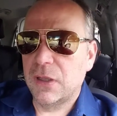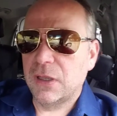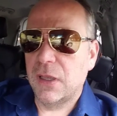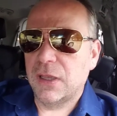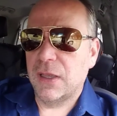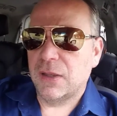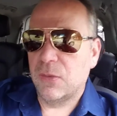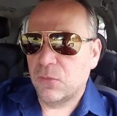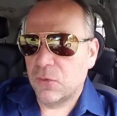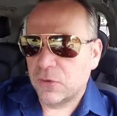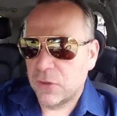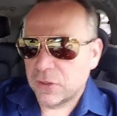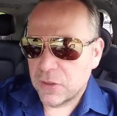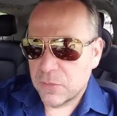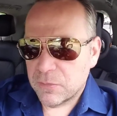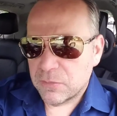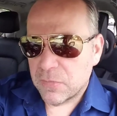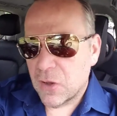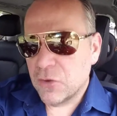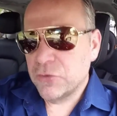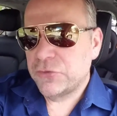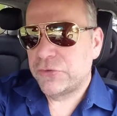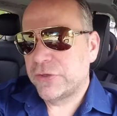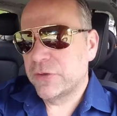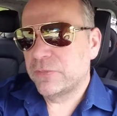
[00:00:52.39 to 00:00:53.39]
and one of the
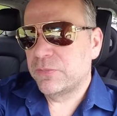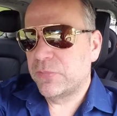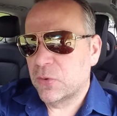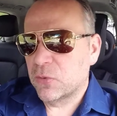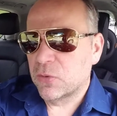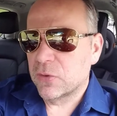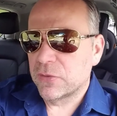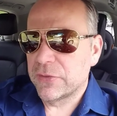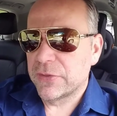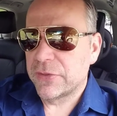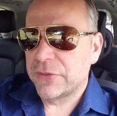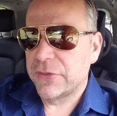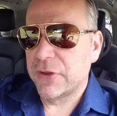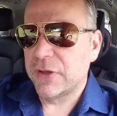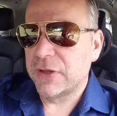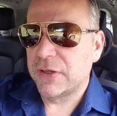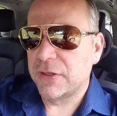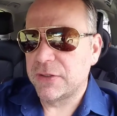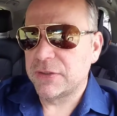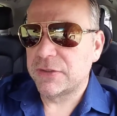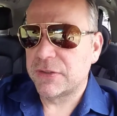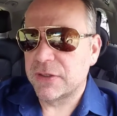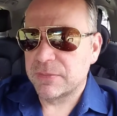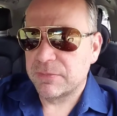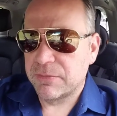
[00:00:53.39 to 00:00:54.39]
most important
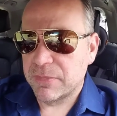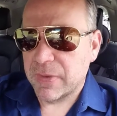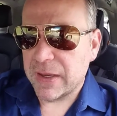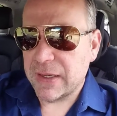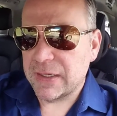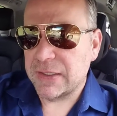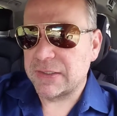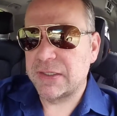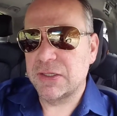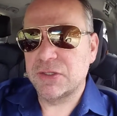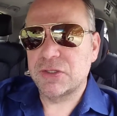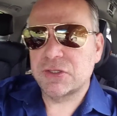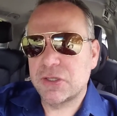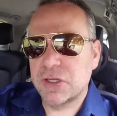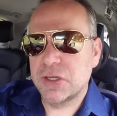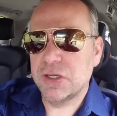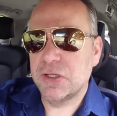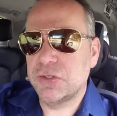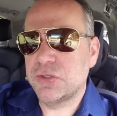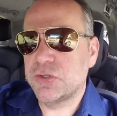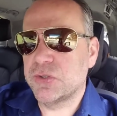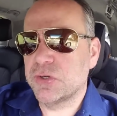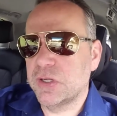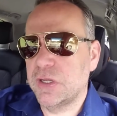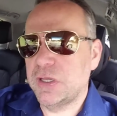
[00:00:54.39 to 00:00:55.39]
things that makes this
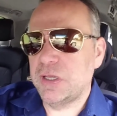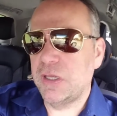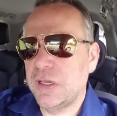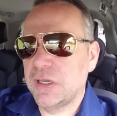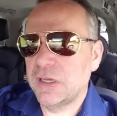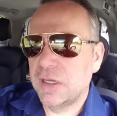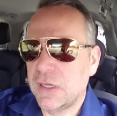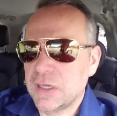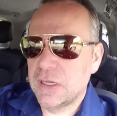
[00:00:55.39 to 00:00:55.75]
country